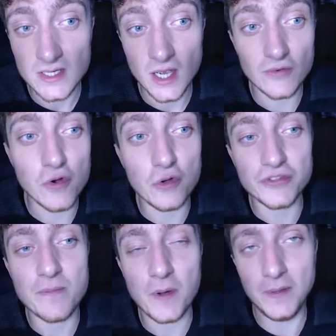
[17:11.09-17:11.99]
Of course,
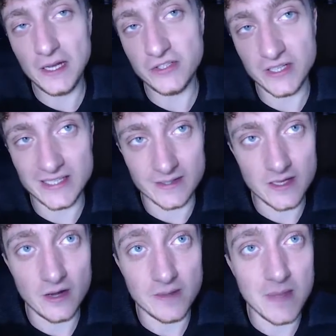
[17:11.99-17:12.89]
the population isn't
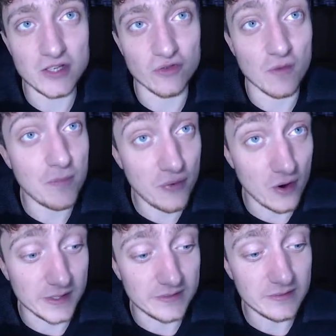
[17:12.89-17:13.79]
the only measure of
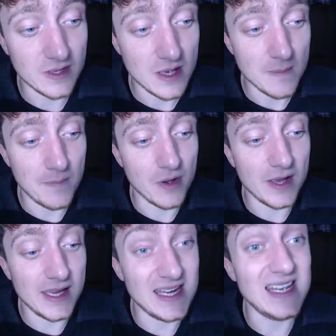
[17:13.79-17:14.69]
price,
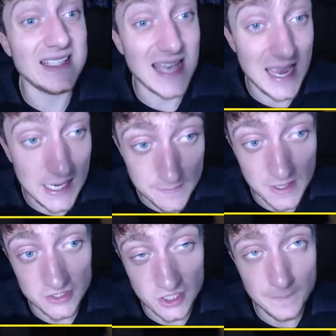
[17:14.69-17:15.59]
but it is a
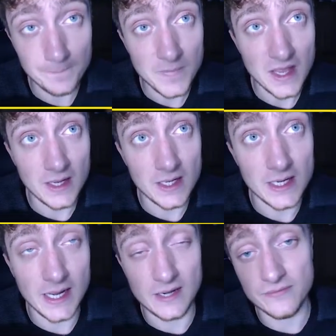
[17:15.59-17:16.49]
measure.
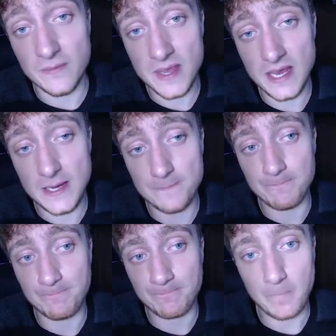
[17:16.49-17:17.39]
And for me,
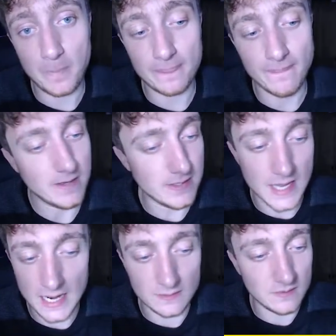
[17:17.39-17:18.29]

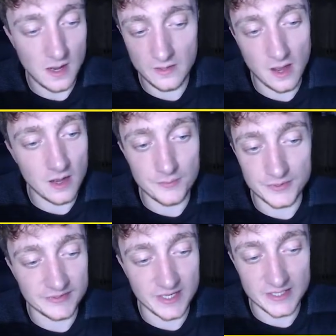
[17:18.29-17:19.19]
yeah, I
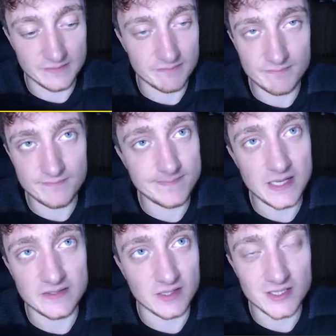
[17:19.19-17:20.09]
would say
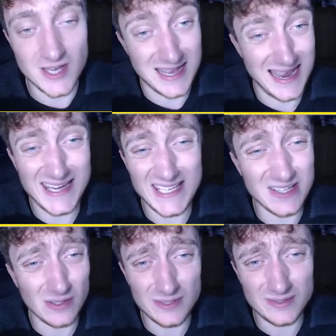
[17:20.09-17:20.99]
it's a
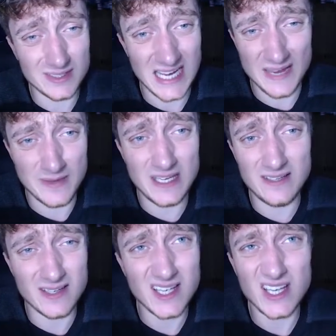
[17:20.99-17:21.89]
$80. I
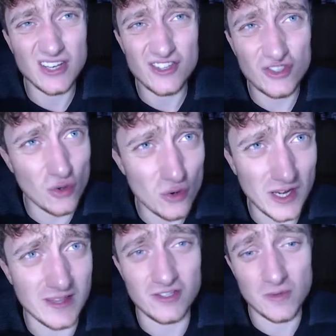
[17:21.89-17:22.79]
mean,
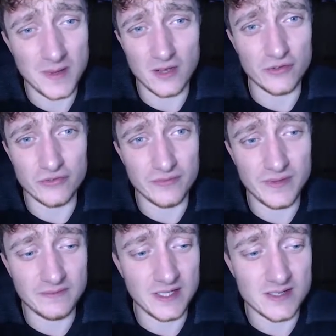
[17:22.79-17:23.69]
surely this should be $150
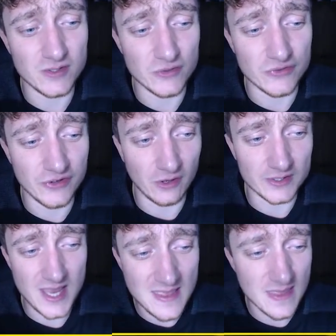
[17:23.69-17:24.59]
to
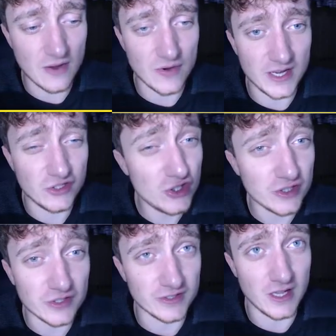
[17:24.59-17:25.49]
$200 in that range
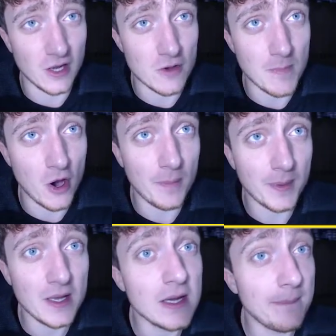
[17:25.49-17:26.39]
just because of the low pop.
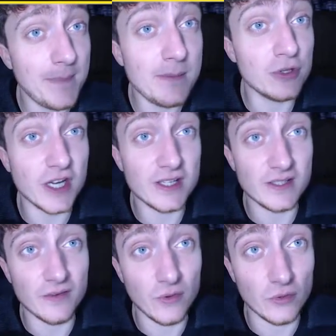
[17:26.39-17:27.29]
People
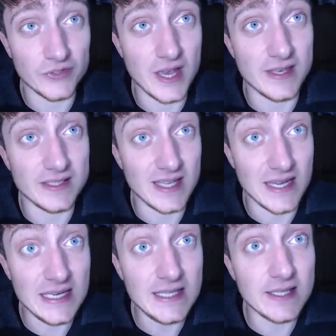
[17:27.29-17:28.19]
chasing the full set of this
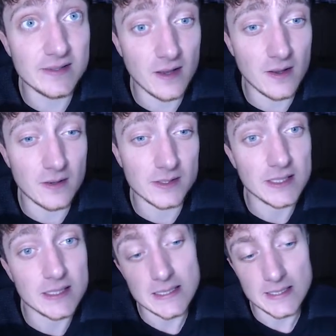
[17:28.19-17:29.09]
need this card.
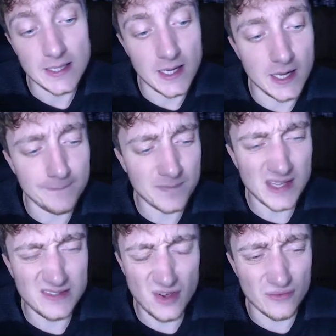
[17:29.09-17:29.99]

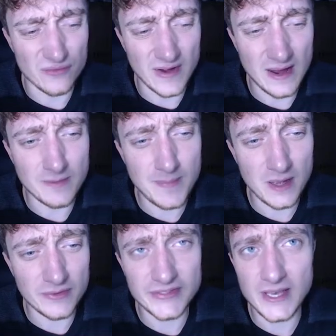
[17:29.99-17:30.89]
It's got around
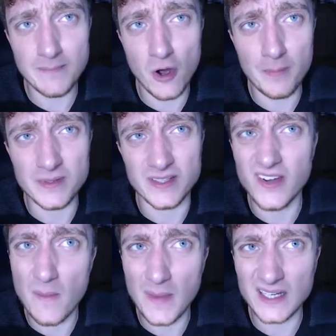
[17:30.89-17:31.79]
about the same pop as the
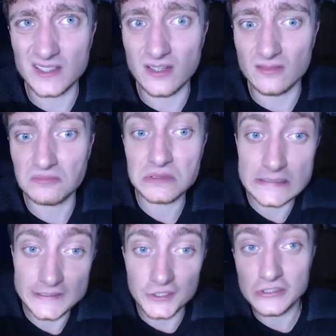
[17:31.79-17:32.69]
Dark
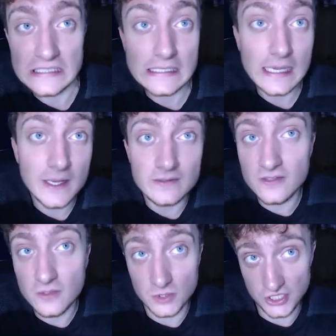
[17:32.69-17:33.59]
Magneton, just in case
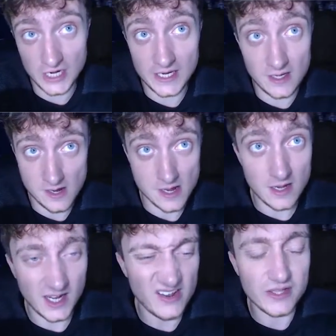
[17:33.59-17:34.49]
you were checking.
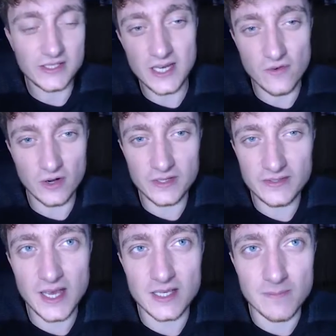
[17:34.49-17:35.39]
I know the Team Rocket
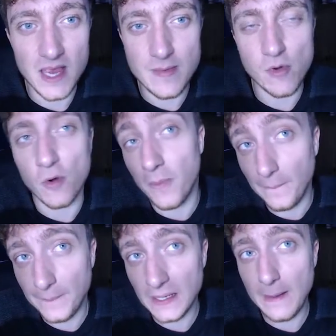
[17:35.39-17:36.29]
set is maybe more
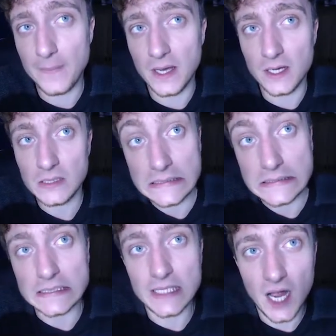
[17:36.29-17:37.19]
popular, but
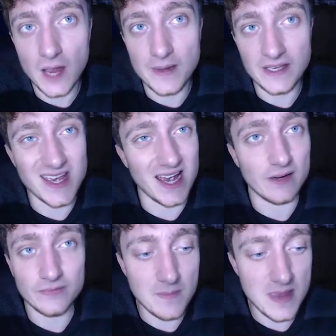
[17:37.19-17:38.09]
I mean, yeah,
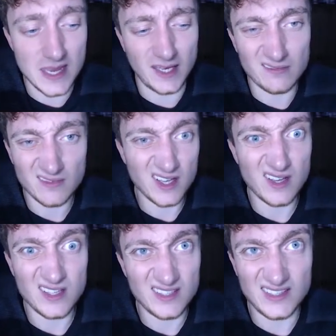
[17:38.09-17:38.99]
for me,
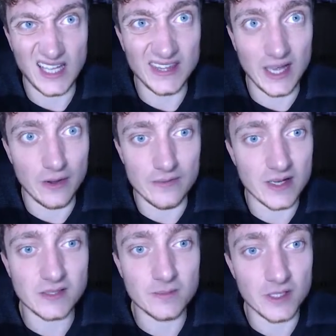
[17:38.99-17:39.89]
standout
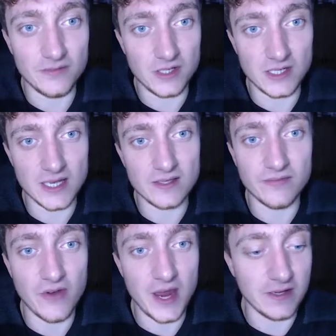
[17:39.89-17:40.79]
investment if you can get this
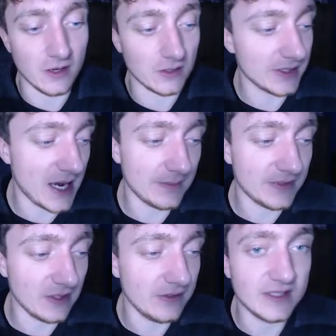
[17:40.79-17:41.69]
for $80,
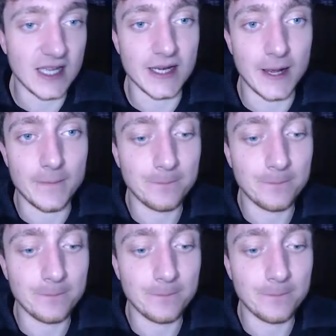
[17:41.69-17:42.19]
absolute standout.